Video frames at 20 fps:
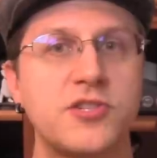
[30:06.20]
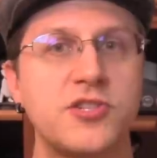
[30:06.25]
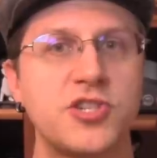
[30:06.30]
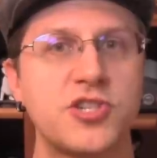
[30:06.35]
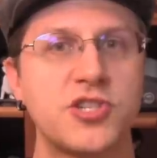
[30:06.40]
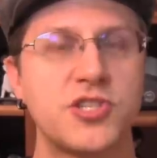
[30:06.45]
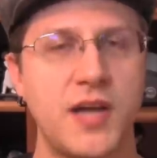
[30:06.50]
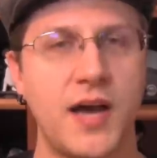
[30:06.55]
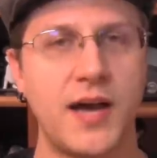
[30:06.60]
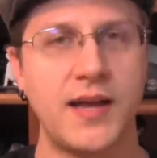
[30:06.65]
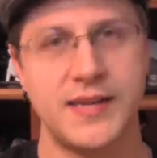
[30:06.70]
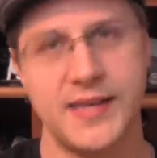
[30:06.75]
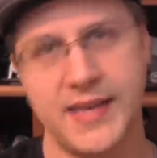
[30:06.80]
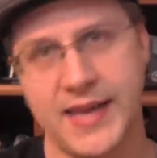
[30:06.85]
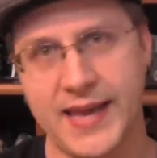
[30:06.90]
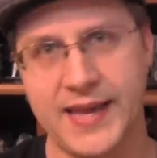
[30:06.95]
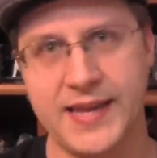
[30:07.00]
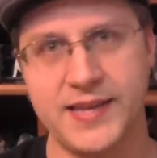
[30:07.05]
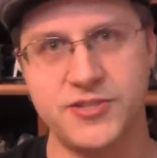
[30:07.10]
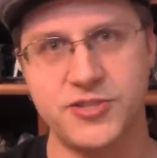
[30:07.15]
to just not
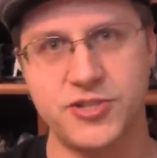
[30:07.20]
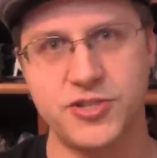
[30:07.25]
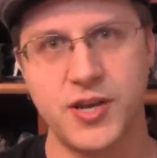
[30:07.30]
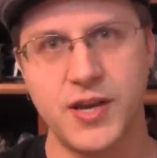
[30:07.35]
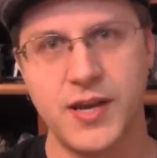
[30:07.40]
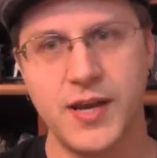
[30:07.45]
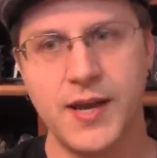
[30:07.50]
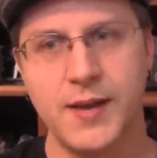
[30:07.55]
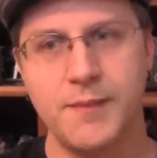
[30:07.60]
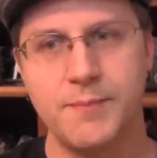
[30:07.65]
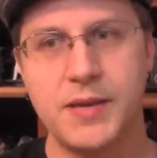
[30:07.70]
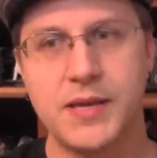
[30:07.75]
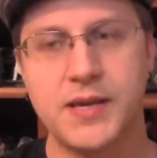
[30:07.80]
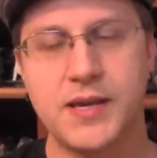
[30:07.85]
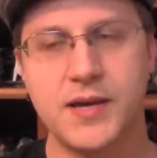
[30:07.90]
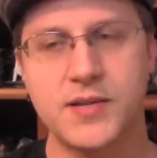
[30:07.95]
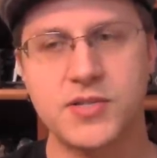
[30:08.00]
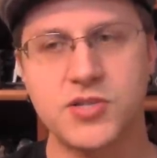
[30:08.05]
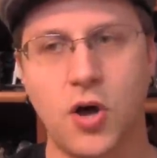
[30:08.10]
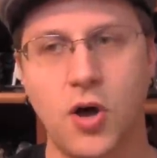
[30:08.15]
engage,
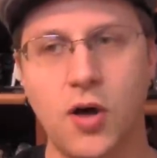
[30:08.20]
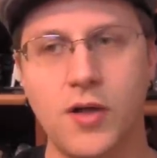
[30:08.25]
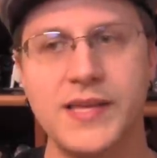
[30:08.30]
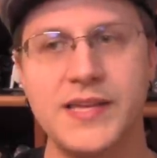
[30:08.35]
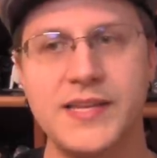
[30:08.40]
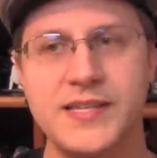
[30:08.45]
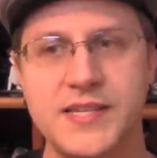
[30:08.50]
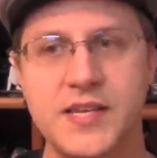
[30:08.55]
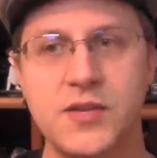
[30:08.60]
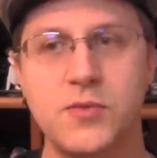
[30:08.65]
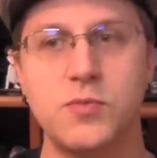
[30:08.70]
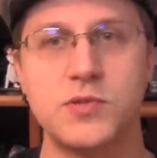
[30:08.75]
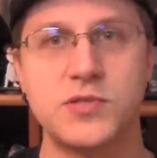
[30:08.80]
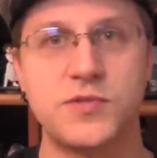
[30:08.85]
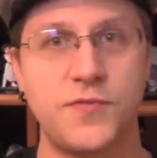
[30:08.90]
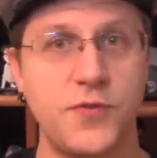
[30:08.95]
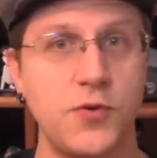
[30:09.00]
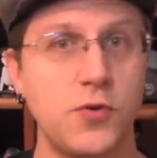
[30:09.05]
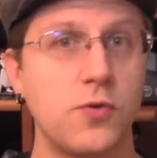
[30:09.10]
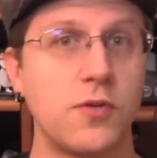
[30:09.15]
because all he did was
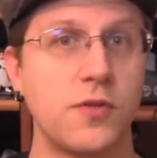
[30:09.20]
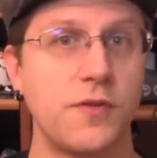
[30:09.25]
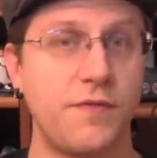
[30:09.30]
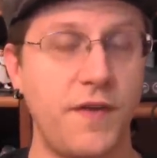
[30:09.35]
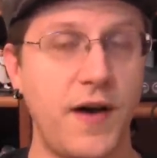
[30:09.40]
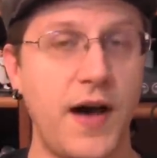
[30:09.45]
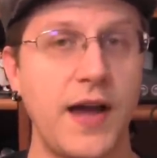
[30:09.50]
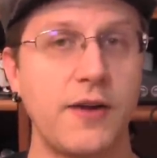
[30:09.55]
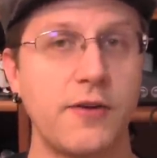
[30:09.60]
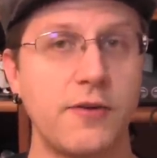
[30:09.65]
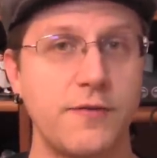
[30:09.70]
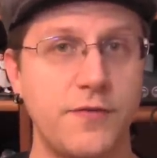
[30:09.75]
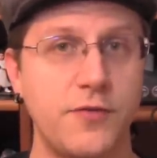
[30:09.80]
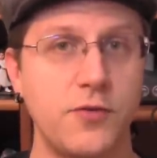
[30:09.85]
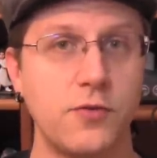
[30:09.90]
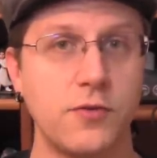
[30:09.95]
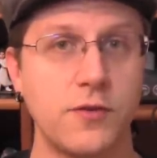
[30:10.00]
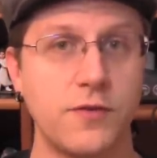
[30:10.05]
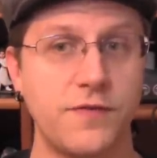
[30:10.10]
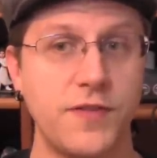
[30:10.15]
fuel the fire and
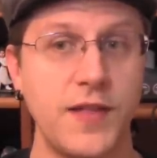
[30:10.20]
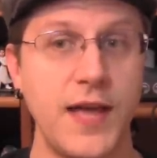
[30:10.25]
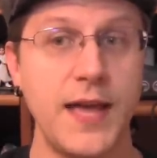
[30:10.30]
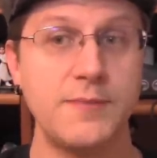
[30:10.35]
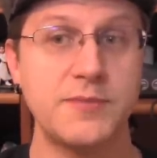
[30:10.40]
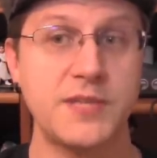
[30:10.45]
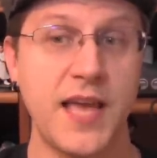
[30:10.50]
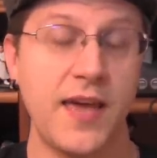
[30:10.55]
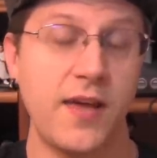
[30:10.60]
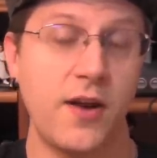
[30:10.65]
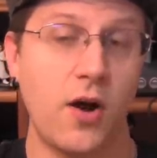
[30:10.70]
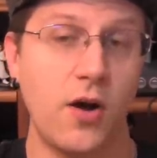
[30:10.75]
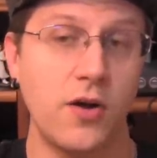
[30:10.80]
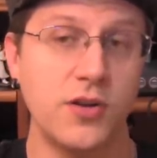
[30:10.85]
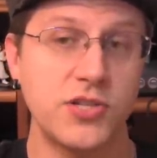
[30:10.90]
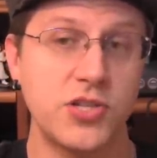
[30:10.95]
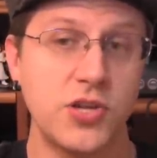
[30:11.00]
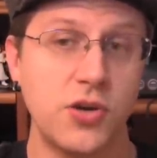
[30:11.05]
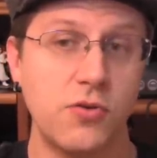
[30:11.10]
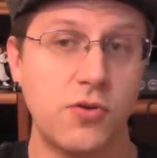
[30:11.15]
fuel the flames, and
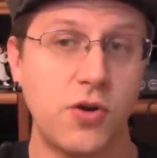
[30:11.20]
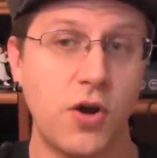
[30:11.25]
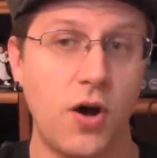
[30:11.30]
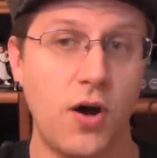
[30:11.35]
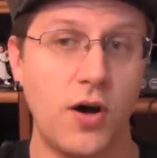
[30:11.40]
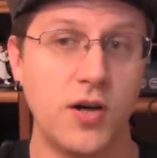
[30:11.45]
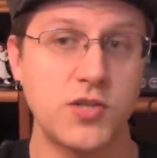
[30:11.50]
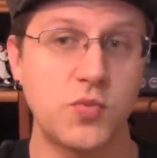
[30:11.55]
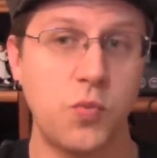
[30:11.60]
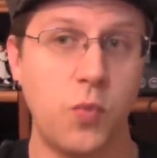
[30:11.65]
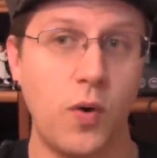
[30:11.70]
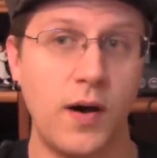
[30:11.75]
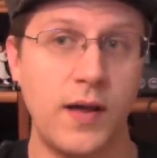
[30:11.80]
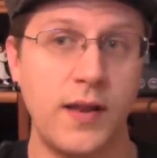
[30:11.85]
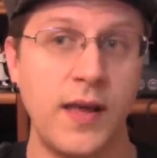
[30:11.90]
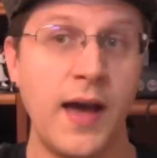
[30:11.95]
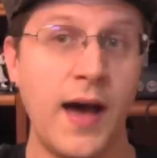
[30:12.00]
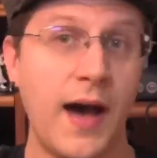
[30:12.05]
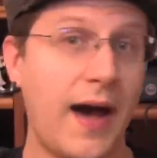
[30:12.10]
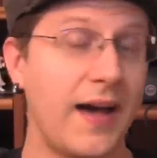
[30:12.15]
also cause
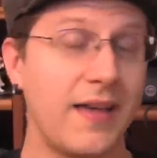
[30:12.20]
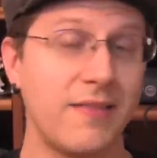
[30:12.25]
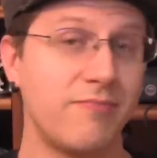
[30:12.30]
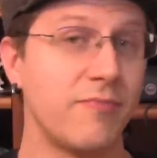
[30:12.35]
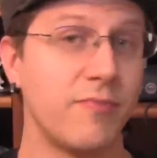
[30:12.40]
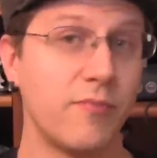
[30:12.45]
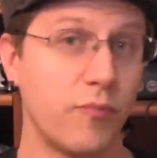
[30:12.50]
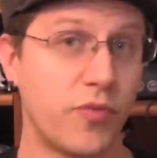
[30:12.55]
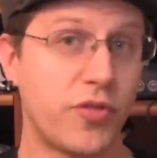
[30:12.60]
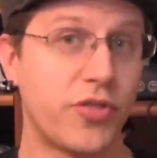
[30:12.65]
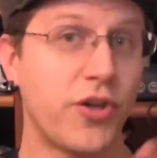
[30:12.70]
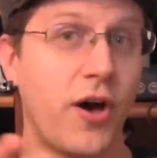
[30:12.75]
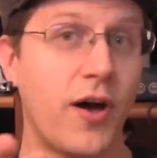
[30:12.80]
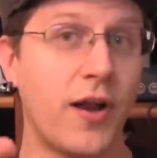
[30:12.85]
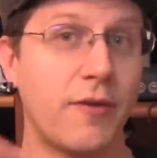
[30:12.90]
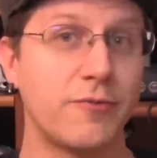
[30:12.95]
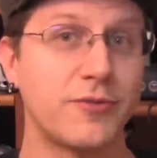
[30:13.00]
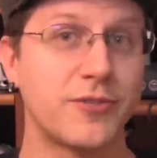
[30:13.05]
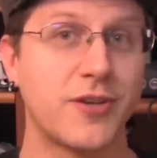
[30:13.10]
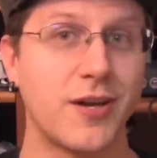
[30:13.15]
what I
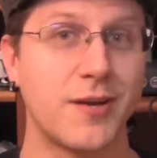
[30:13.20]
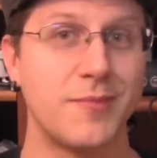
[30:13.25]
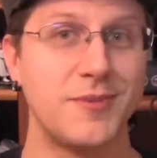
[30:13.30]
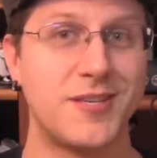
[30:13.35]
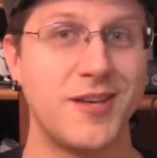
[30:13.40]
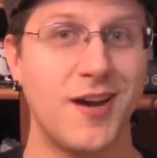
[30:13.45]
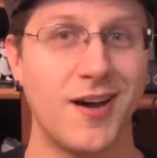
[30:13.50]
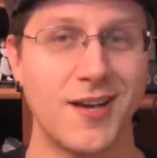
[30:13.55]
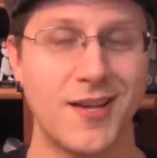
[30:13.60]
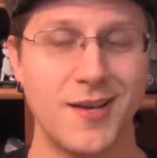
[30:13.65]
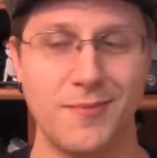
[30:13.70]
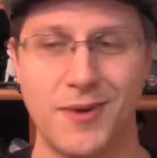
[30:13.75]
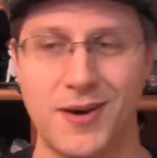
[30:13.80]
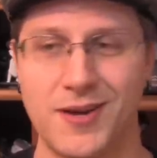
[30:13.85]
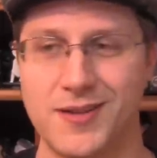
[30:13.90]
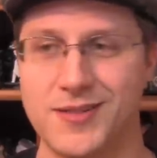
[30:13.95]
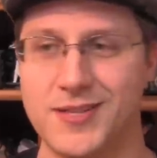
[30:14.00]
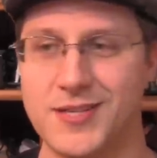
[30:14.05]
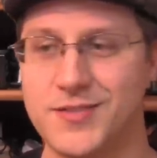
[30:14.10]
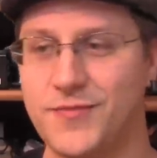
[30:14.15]
thought I was going to be talking
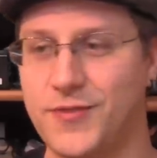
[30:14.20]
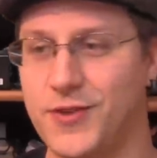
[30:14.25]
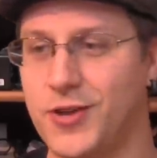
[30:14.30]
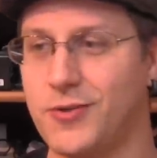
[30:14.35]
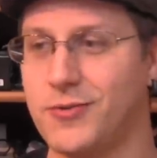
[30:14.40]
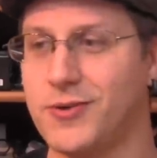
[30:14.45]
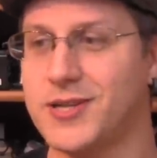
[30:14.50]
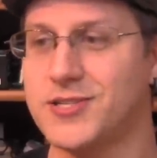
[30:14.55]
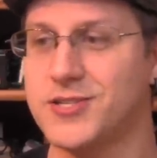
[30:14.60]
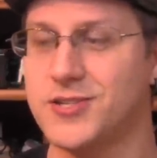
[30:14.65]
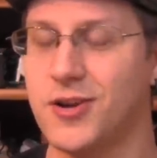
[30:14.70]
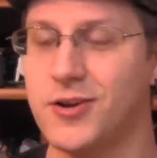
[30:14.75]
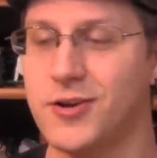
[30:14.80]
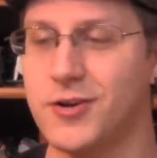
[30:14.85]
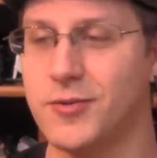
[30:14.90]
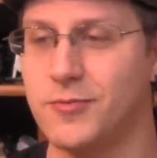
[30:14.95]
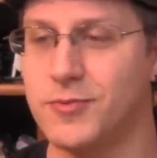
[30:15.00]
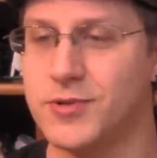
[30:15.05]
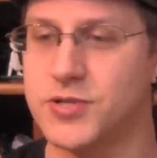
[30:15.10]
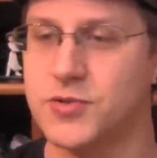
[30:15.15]
about in this video when I
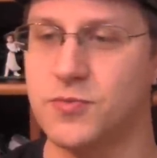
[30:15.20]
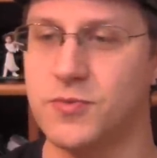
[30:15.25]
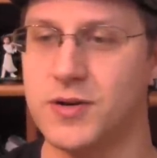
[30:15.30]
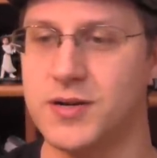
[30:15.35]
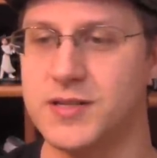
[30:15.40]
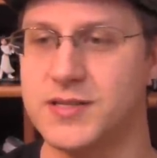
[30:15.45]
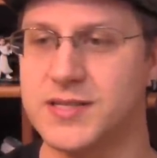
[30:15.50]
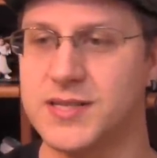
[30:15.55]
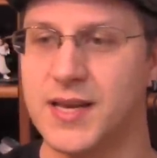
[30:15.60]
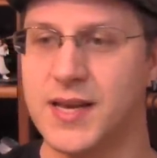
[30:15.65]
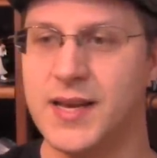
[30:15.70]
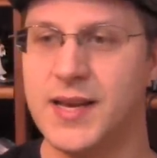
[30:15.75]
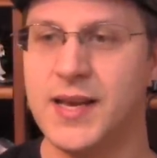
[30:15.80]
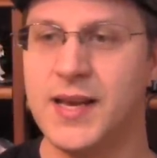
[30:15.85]
started, which was